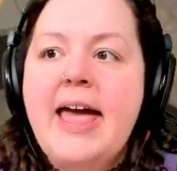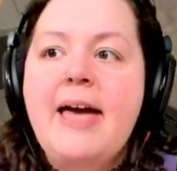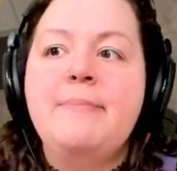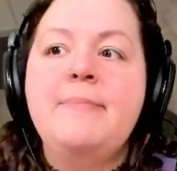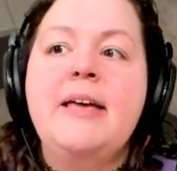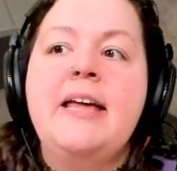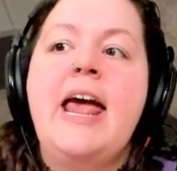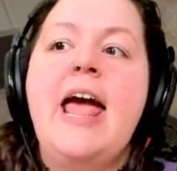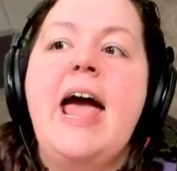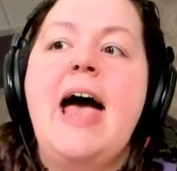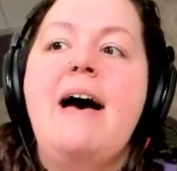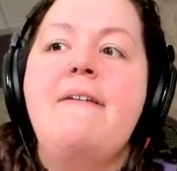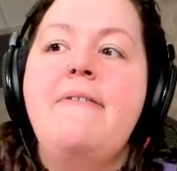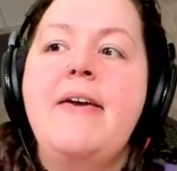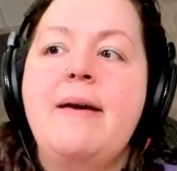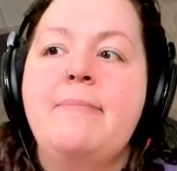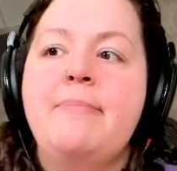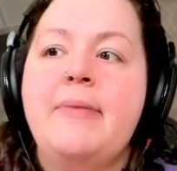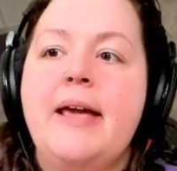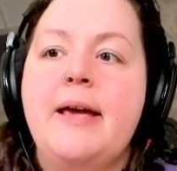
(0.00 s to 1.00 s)
am going to have
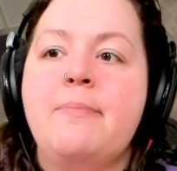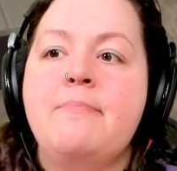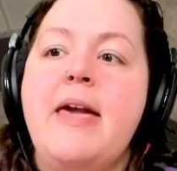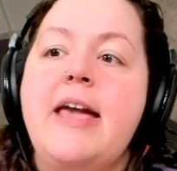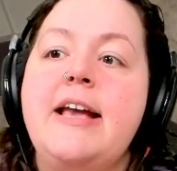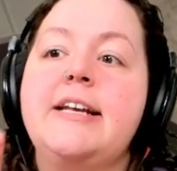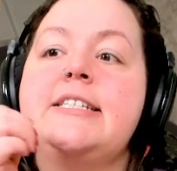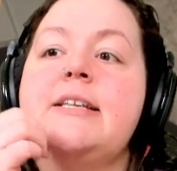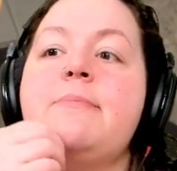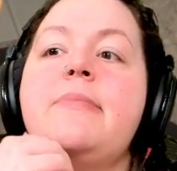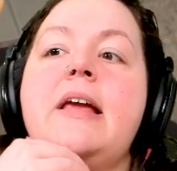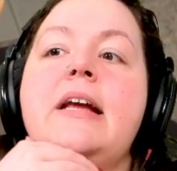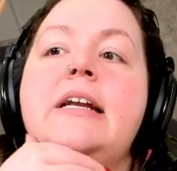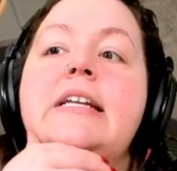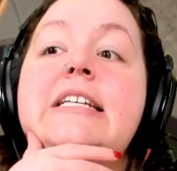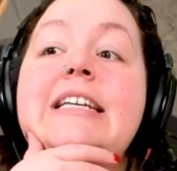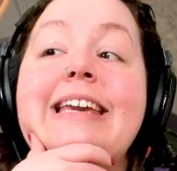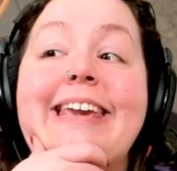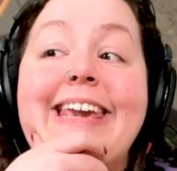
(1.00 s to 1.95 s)
him like make something to